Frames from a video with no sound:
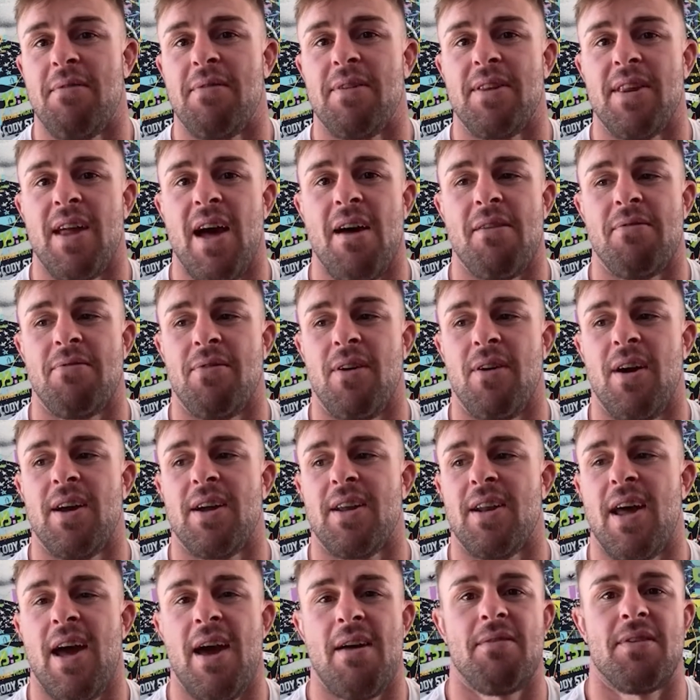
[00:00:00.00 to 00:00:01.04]
know, having that
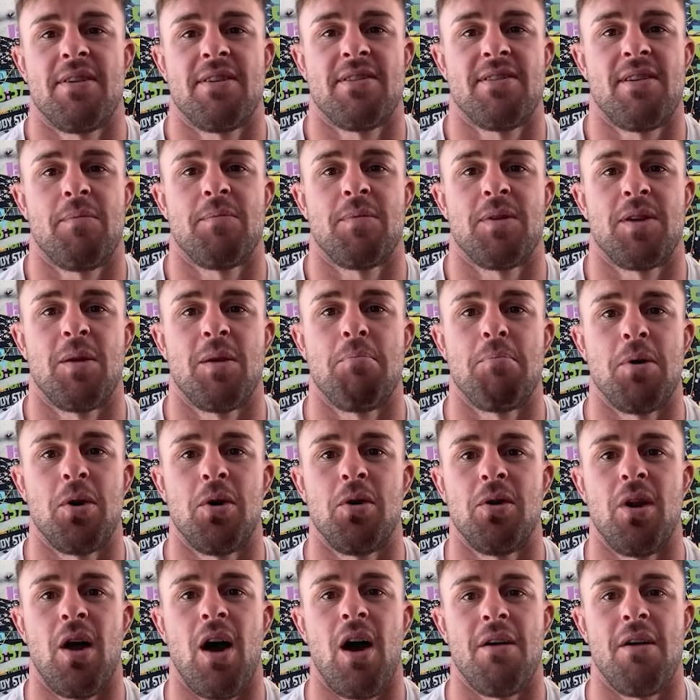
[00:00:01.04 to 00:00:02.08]
fight and having something to
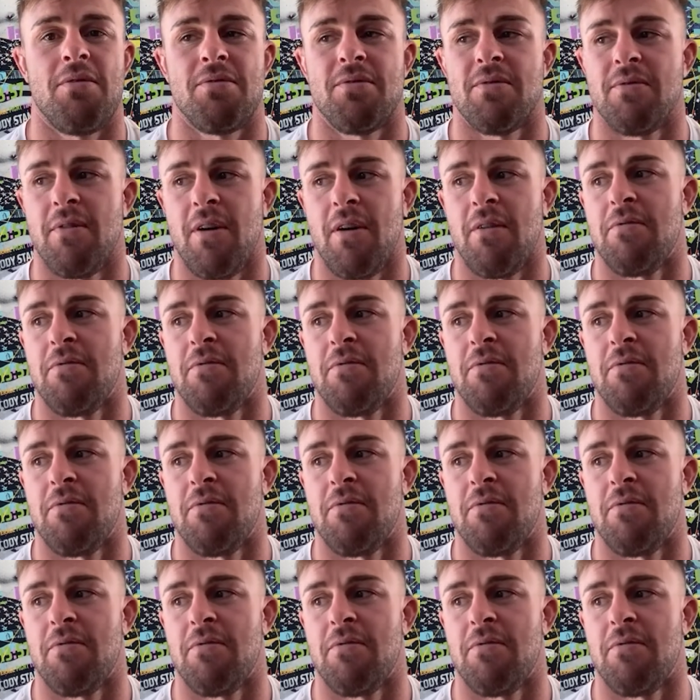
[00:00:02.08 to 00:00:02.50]
build off